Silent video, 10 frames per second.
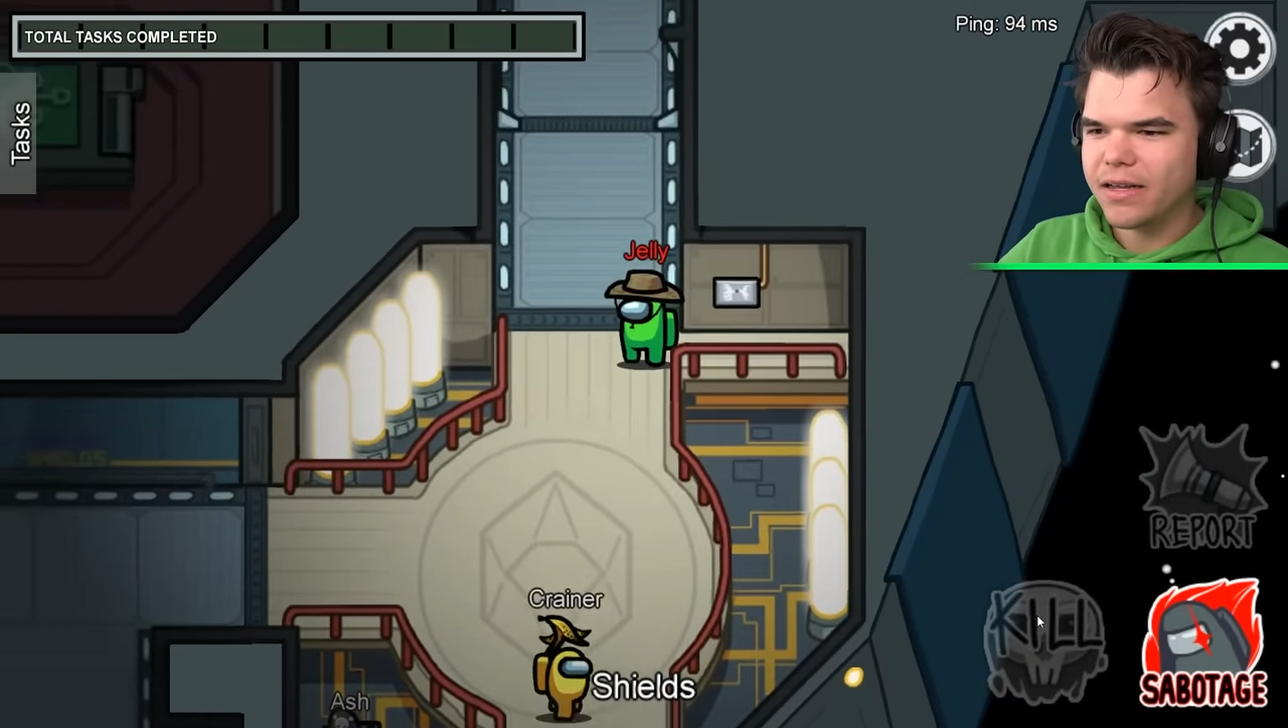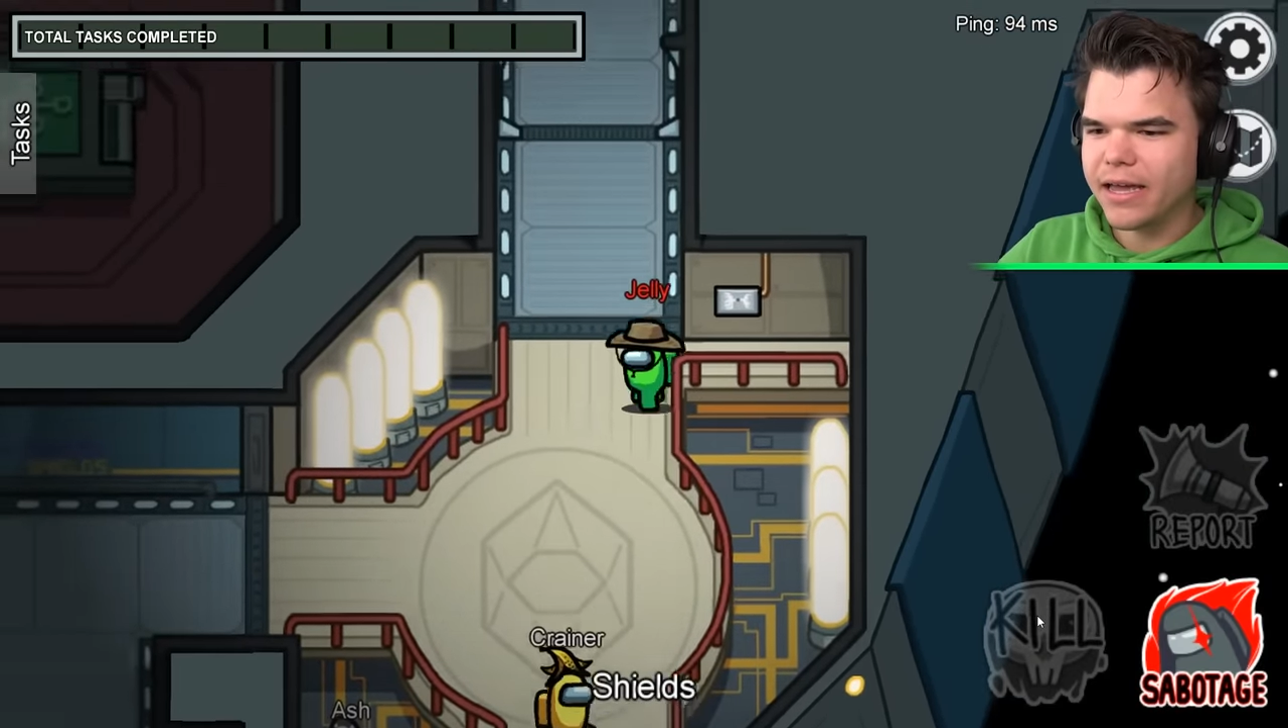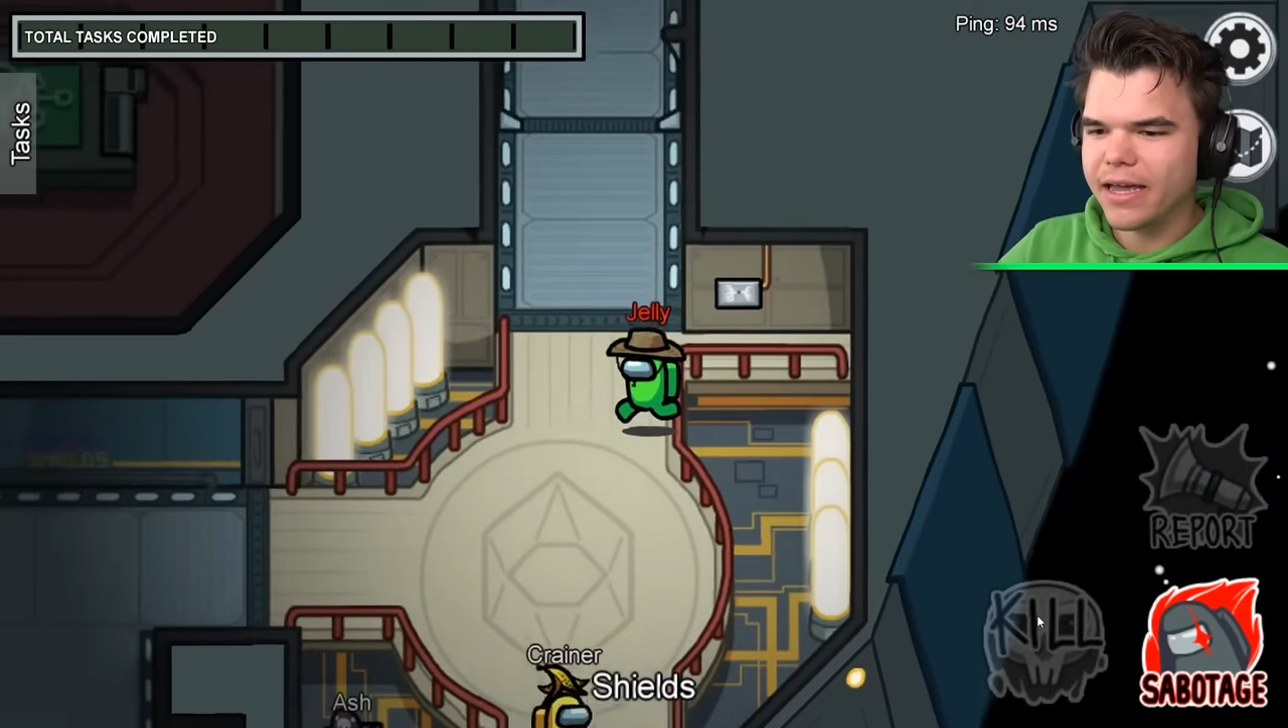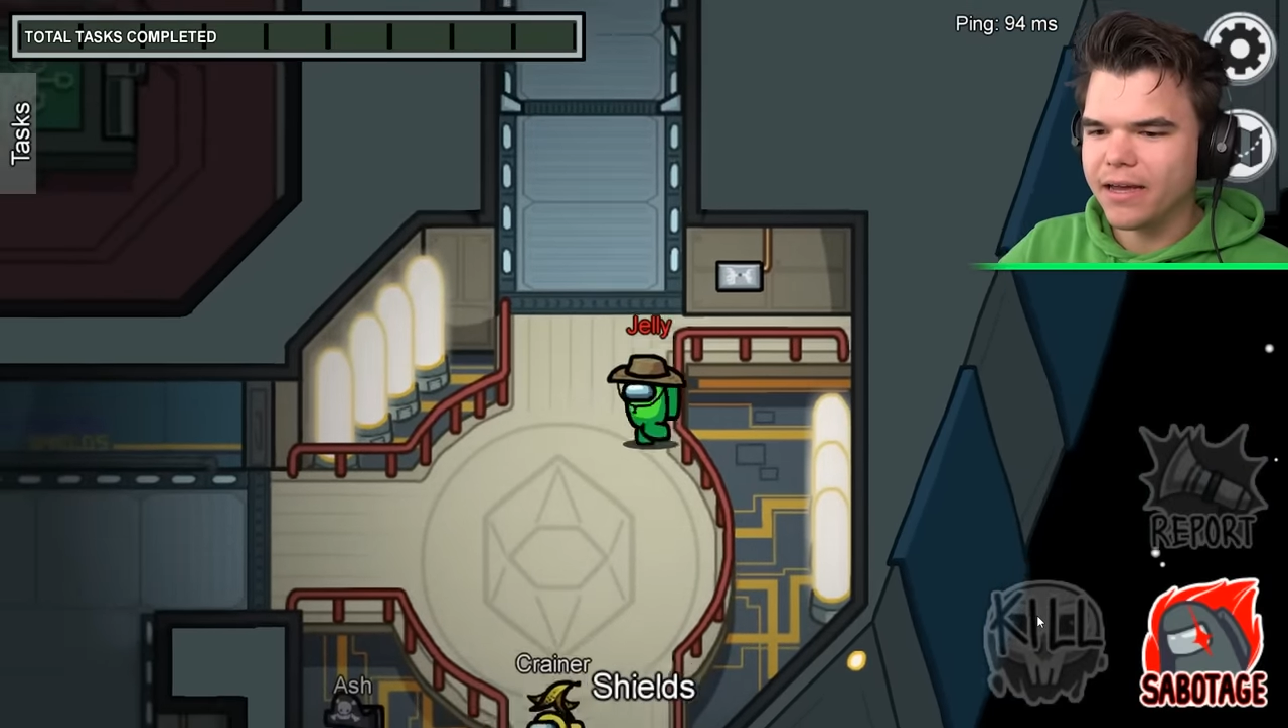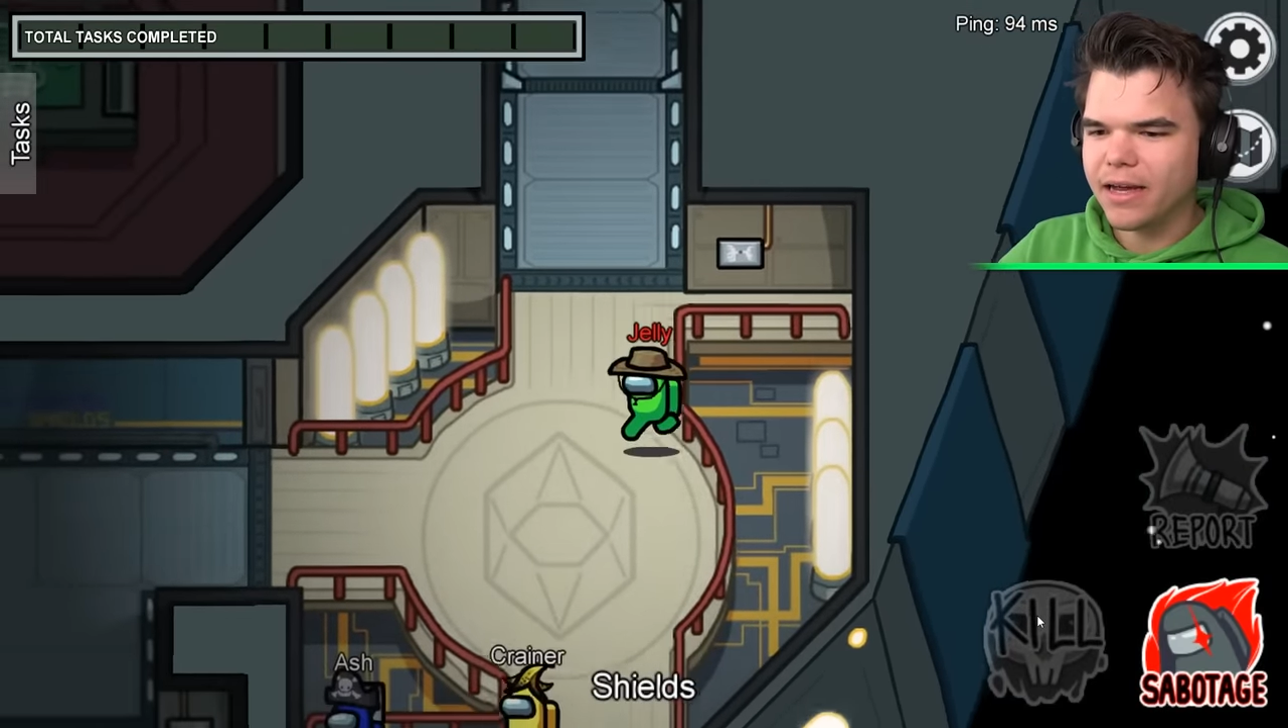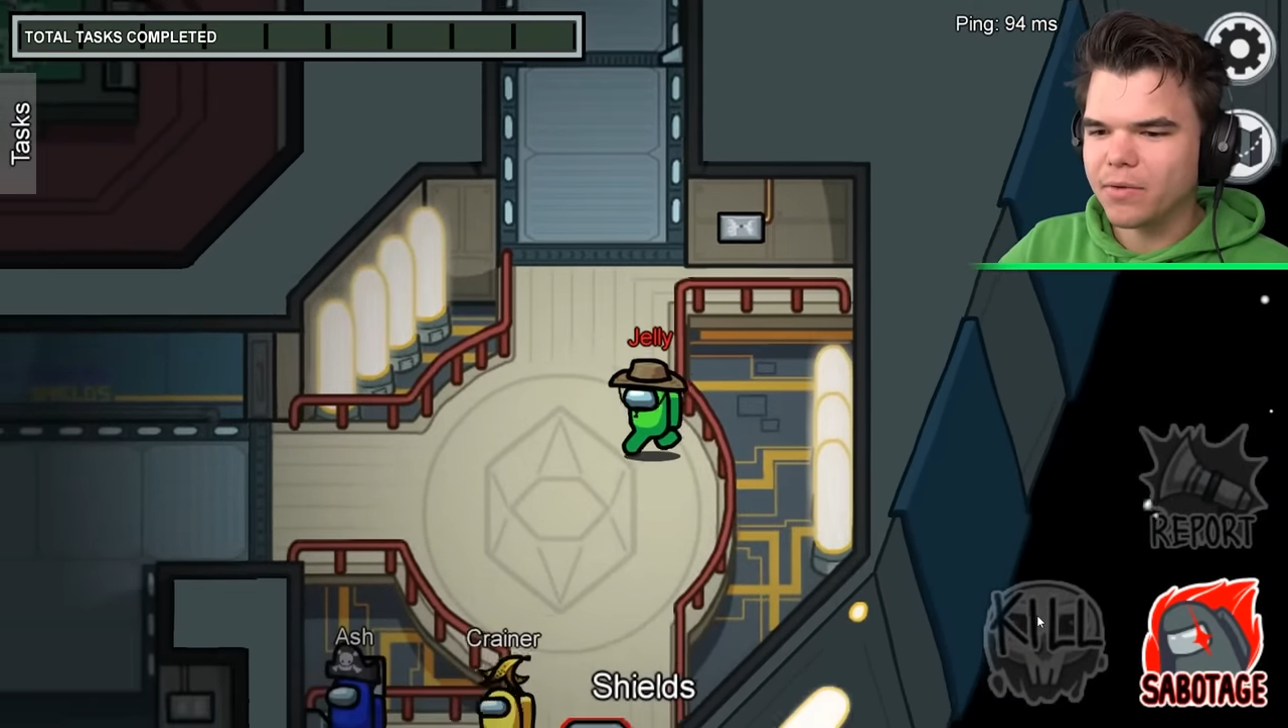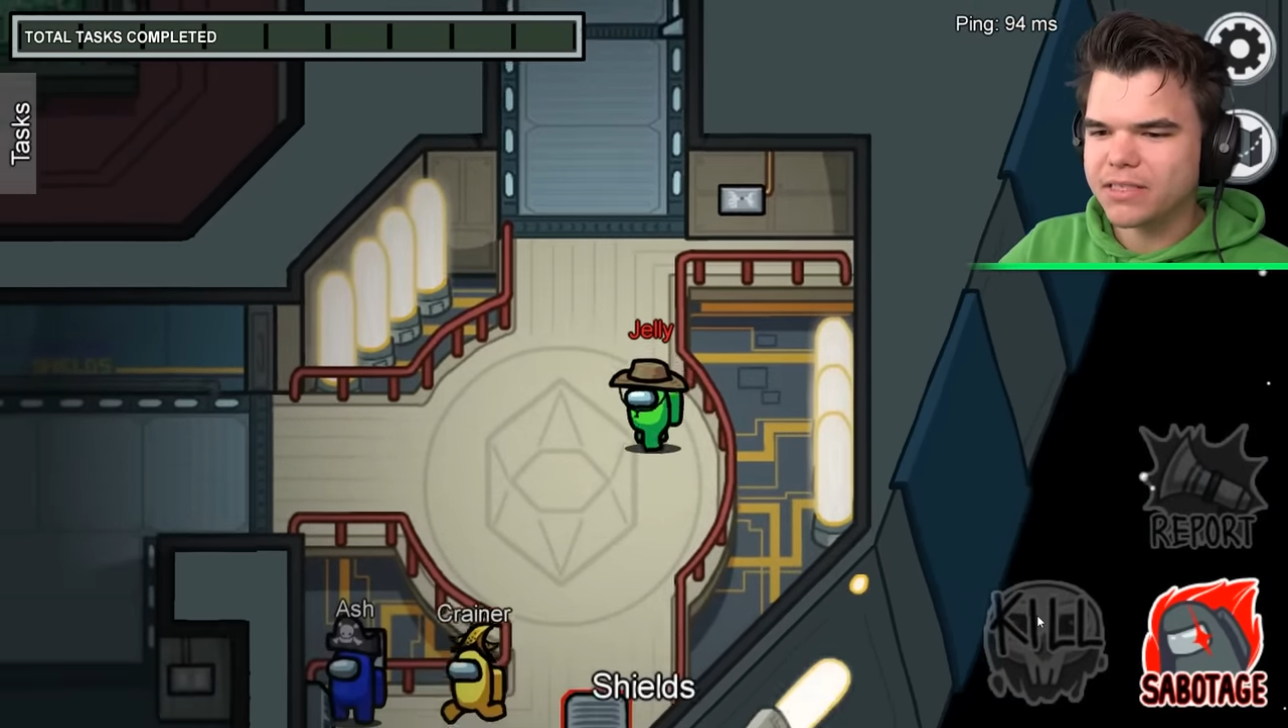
Yeah, yeah, yeah. I